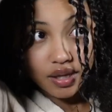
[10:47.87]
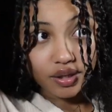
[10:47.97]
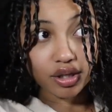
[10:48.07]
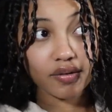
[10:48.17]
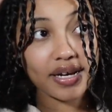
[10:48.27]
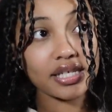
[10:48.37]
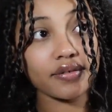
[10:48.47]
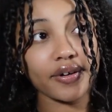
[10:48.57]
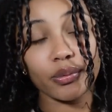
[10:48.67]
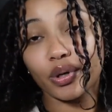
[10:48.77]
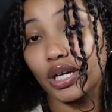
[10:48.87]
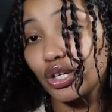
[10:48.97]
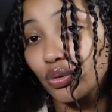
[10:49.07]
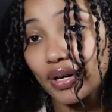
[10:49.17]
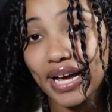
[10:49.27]
The rest of it, we're gonna
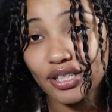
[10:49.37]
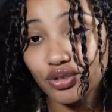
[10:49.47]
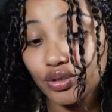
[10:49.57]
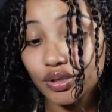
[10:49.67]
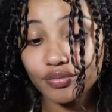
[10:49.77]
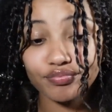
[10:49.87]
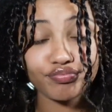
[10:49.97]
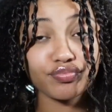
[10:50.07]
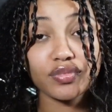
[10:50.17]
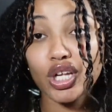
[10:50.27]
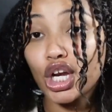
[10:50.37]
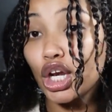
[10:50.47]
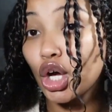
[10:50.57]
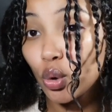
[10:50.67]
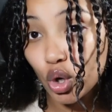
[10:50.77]
do it natural,
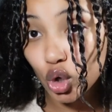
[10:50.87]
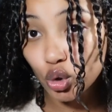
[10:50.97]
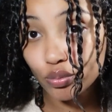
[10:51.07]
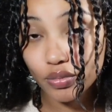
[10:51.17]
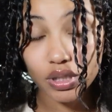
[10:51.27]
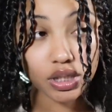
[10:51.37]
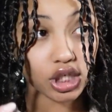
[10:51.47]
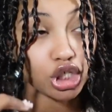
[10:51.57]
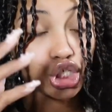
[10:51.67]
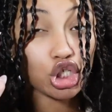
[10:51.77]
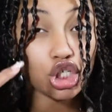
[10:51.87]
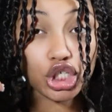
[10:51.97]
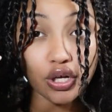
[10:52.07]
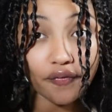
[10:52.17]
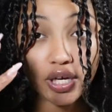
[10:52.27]
no combs,
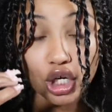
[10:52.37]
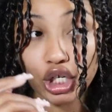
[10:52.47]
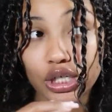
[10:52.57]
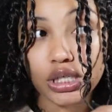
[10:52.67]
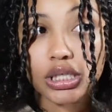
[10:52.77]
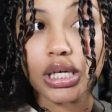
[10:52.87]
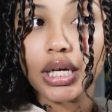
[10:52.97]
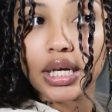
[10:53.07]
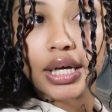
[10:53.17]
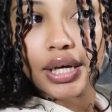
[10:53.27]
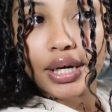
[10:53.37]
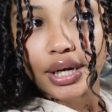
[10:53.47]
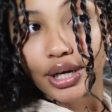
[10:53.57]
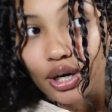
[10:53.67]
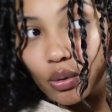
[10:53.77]
just our fingers
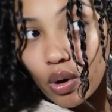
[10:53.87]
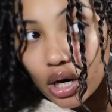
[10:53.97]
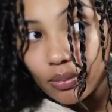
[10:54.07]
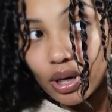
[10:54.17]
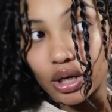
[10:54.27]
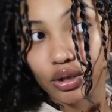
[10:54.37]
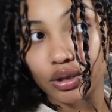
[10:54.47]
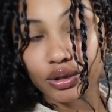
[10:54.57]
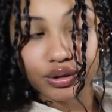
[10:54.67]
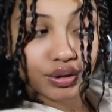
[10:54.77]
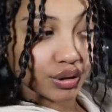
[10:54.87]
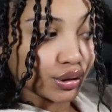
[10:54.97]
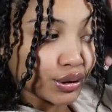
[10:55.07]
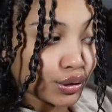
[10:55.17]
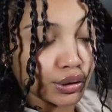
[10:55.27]
in our water bottle
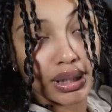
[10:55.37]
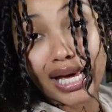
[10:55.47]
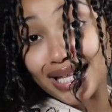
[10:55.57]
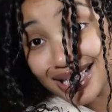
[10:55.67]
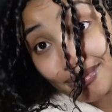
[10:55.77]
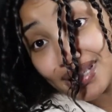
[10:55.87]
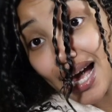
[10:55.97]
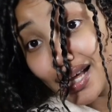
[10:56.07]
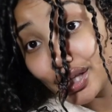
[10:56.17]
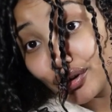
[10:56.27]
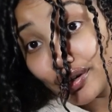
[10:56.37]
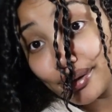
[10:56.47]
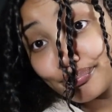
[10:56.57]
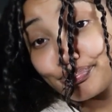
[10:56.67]
and some styling cream.